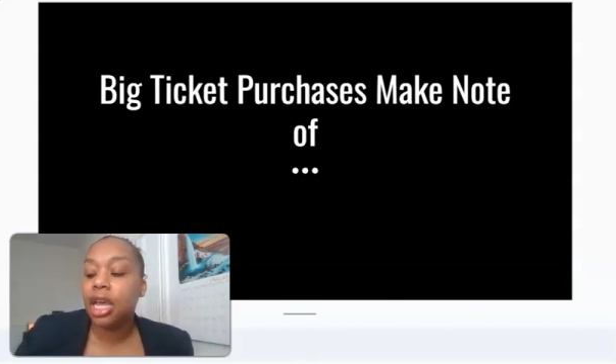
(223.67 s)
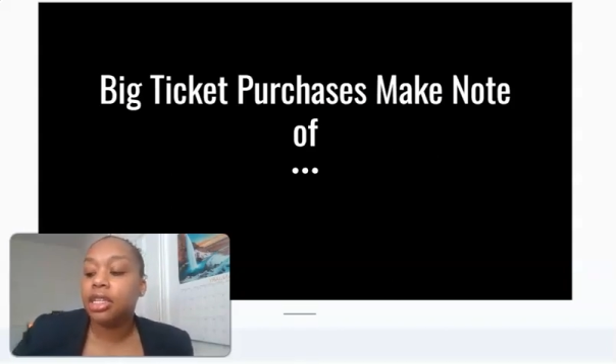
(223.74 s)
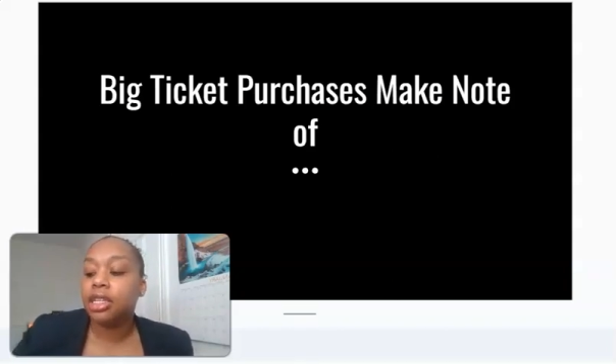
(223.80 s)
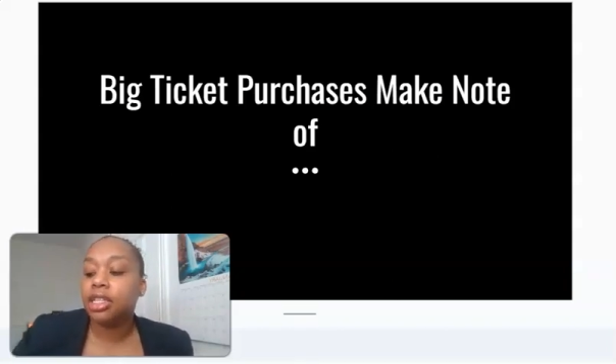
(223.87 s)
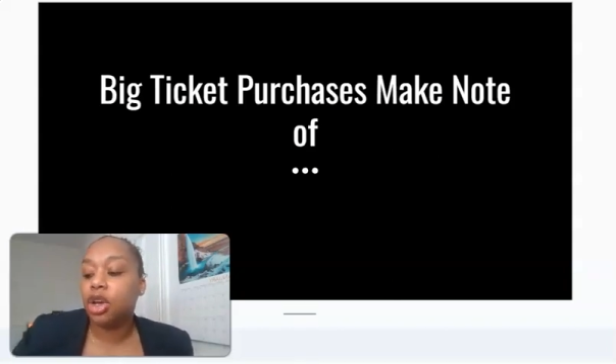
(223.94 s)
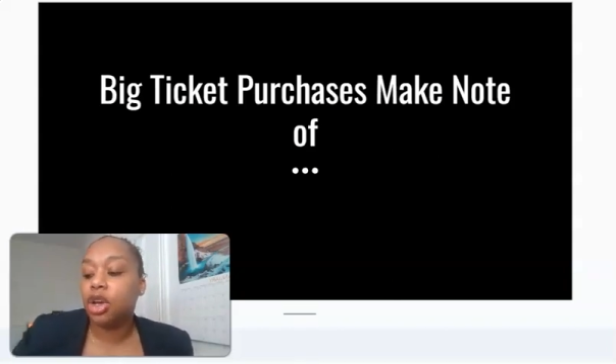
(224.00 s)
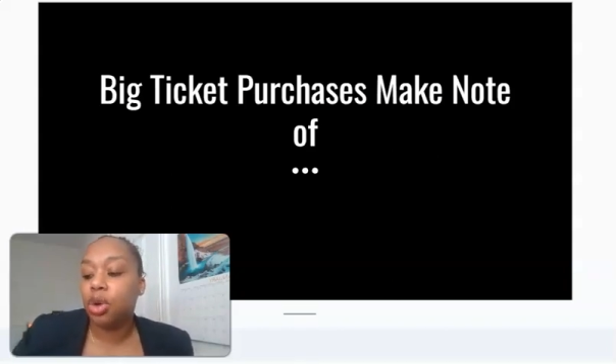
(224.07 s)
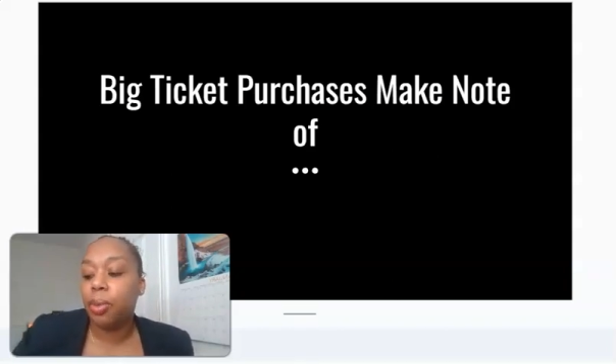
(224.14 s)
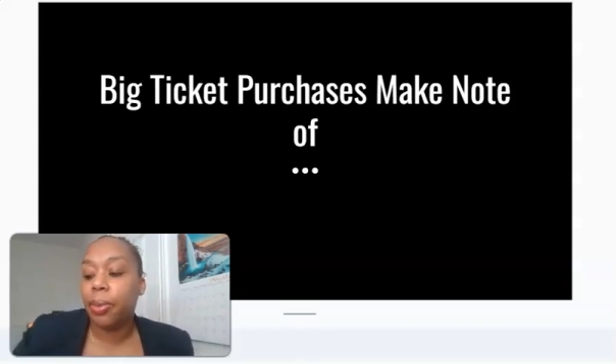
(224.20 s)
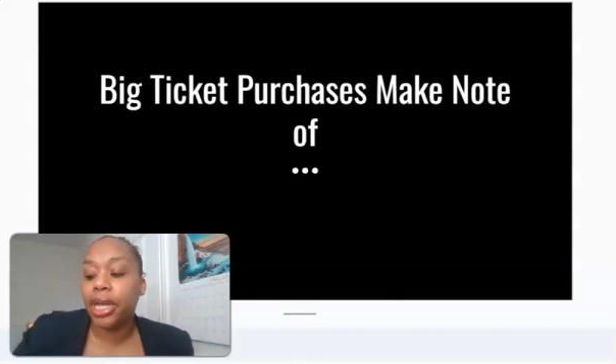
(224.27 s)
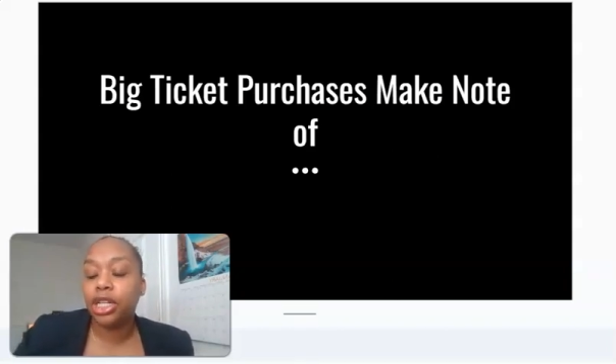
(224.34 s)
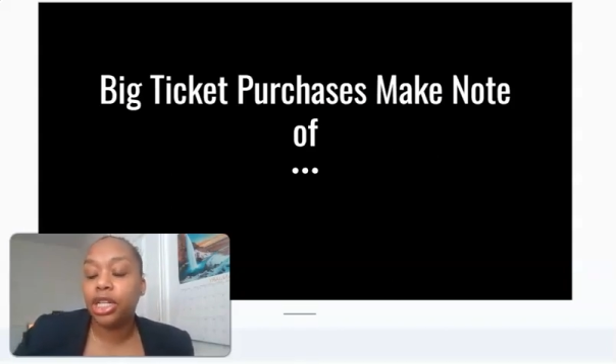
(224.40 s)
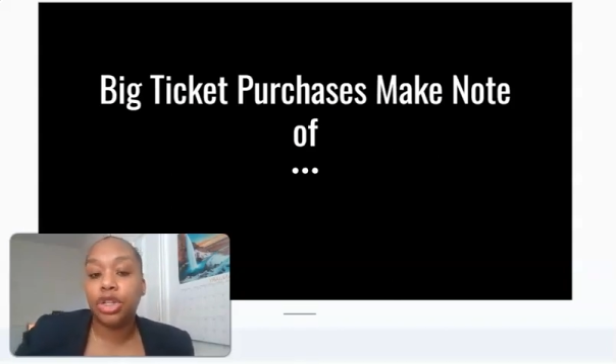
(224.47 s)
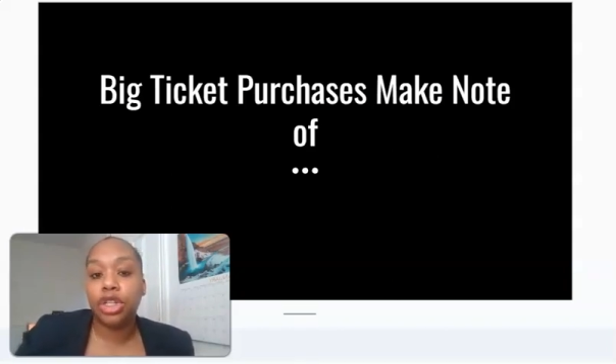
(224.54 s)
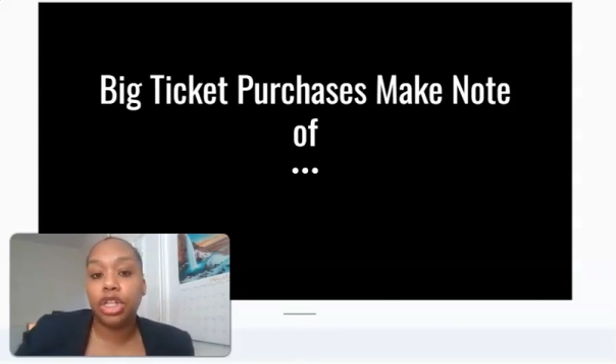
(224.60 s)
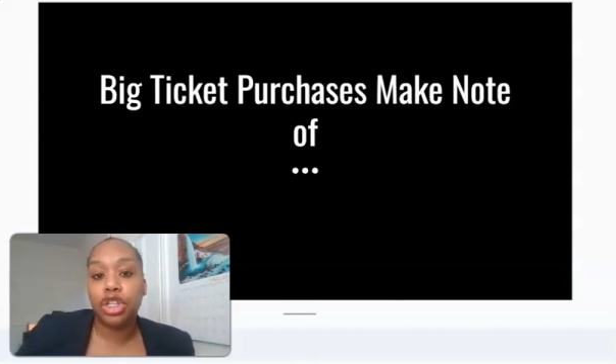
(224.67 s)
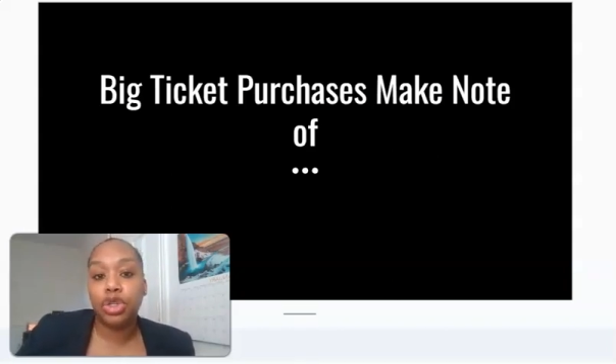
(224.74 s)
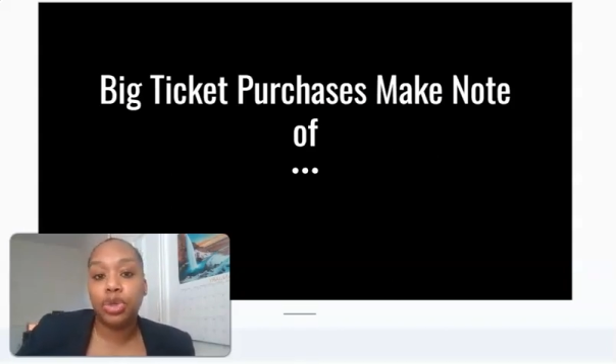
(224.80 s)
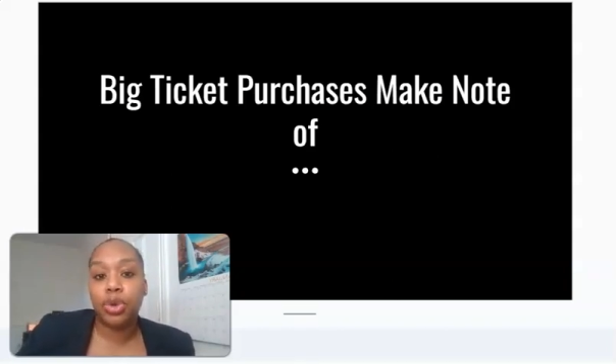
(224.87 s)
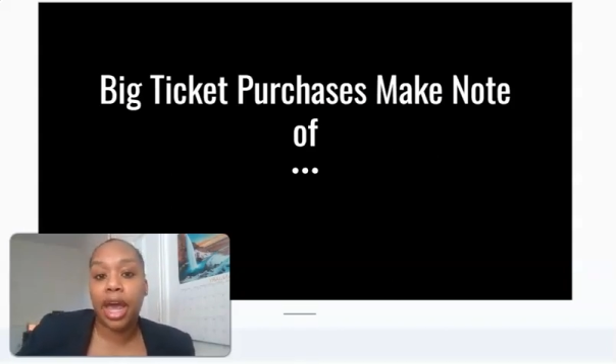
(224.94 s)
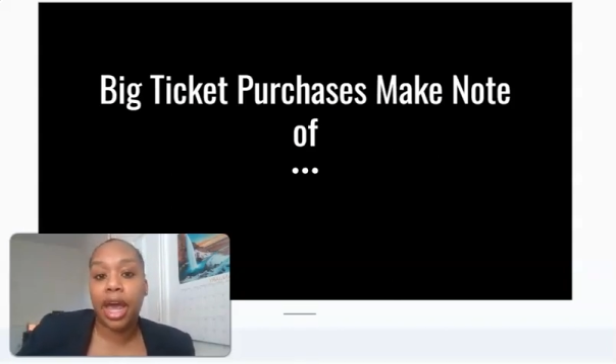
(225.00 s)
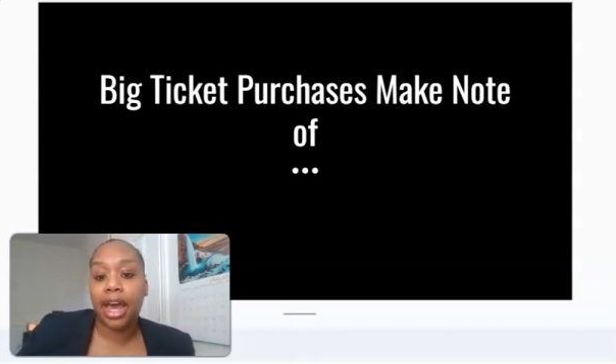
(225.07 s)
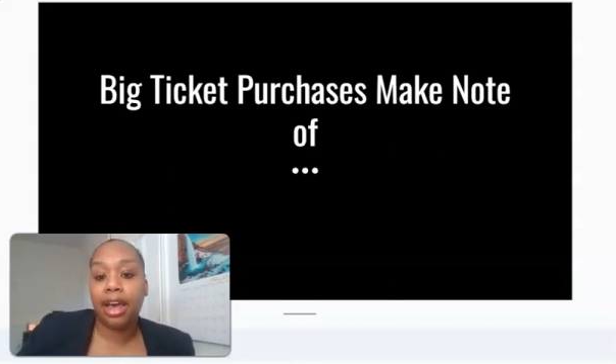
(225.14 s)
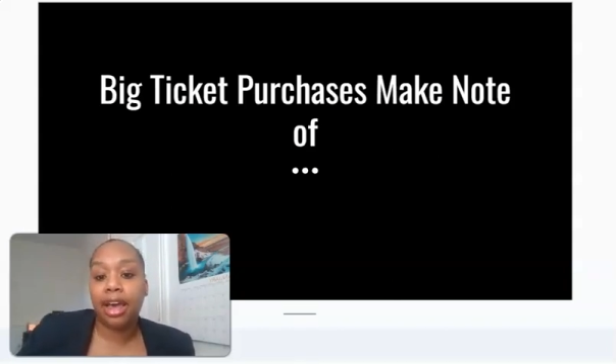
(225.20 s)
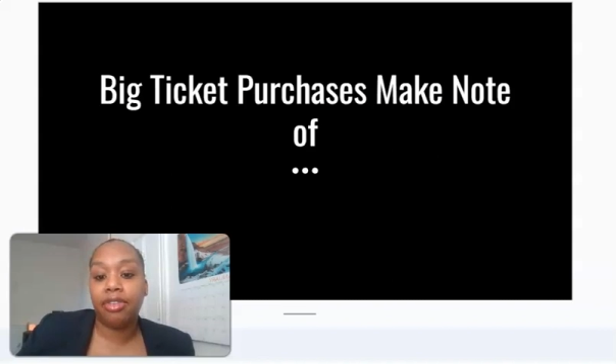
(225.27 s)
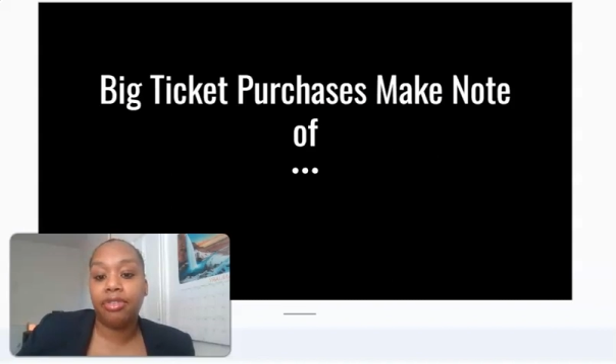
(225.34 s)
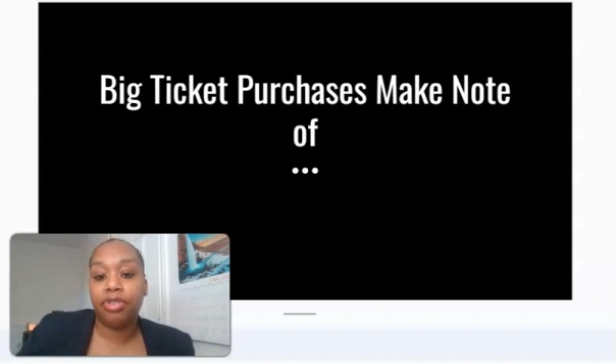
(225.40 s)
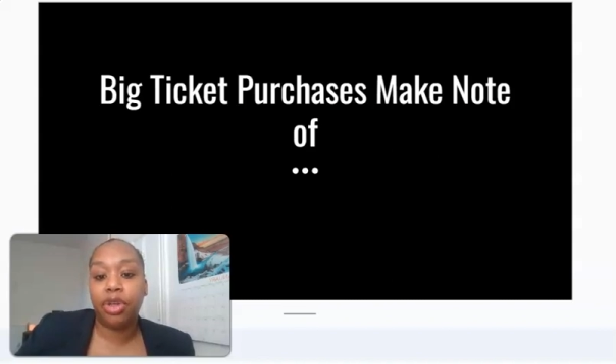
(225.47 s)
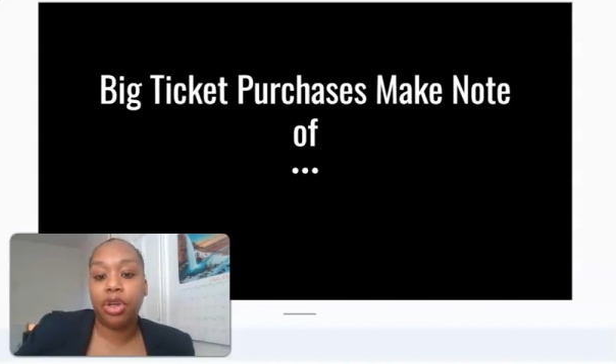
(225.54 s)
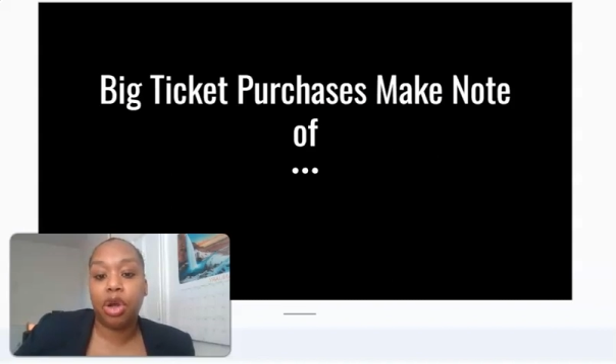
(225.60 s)
So make sure that you
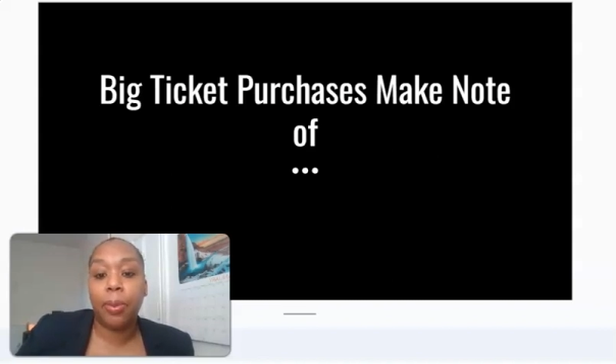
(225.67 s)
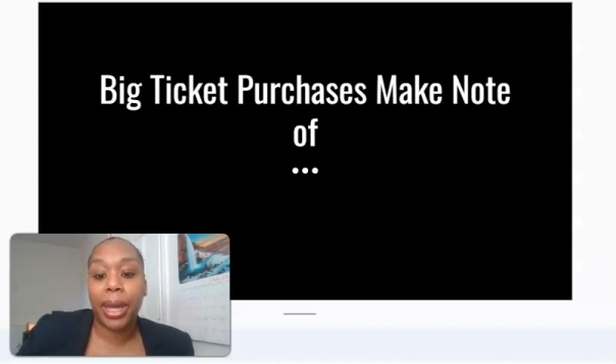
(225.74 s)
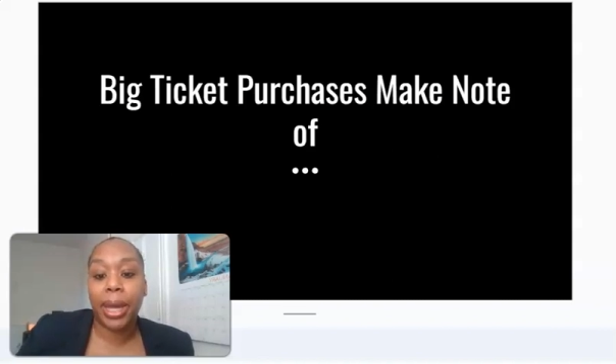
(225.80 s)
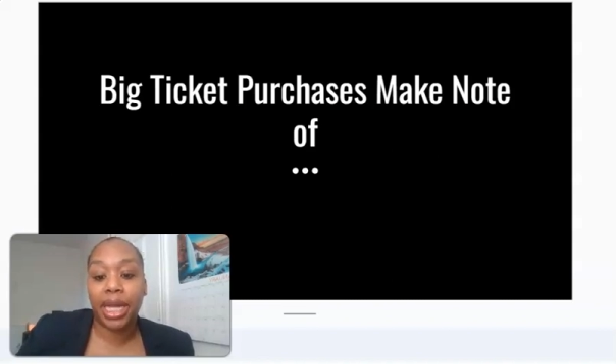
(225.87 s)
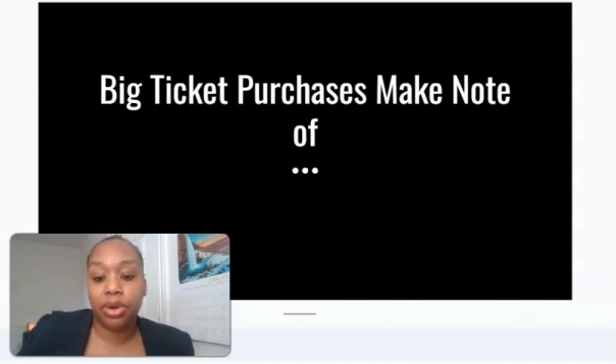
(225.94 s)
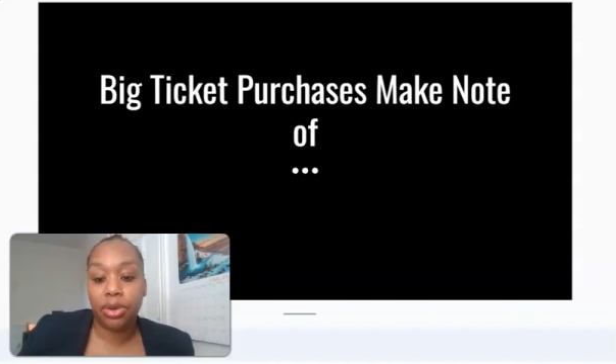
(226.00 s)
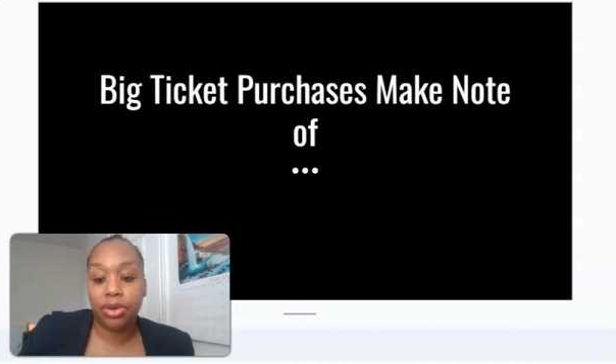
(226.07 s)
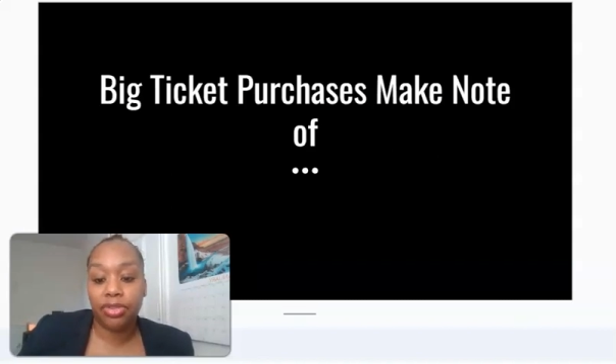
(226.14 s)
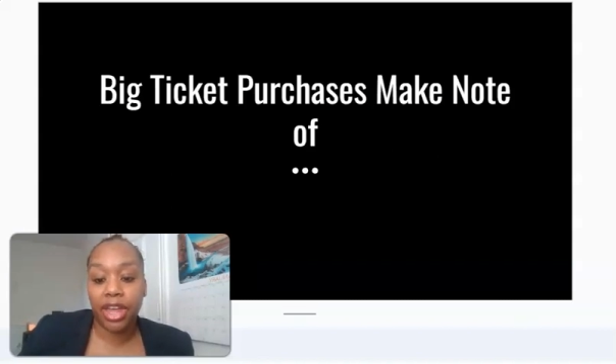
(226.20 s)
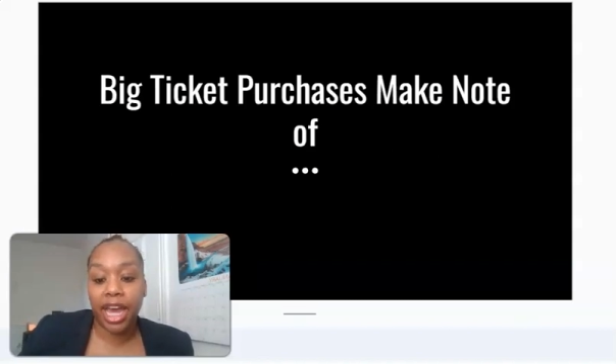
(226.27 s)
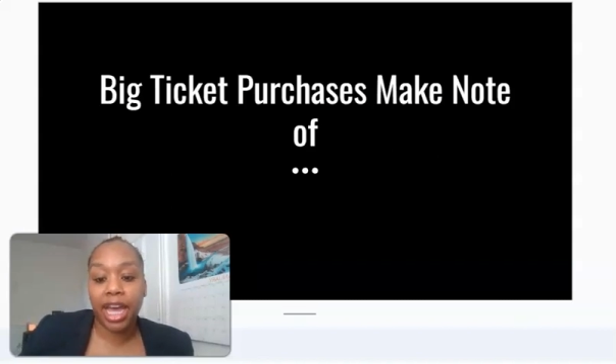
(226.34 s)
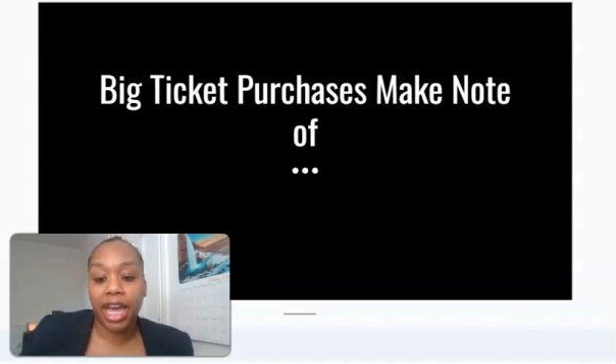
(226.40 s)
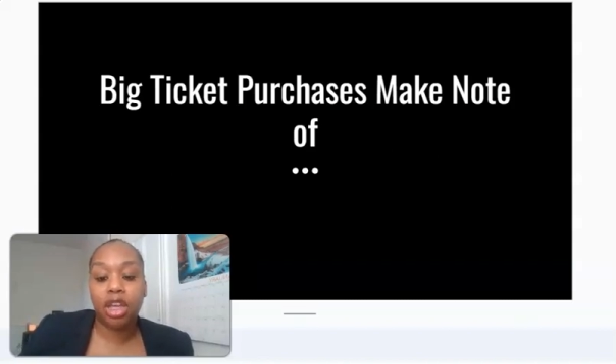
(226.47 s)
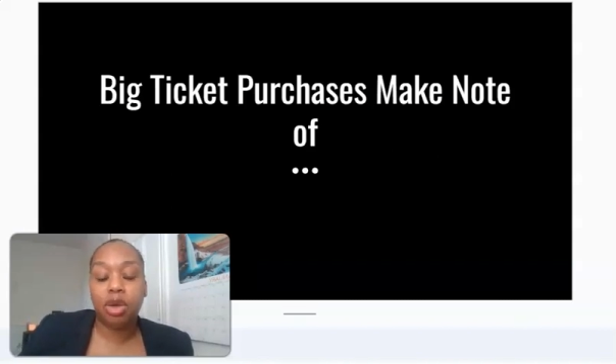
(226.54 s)
have, make note of that,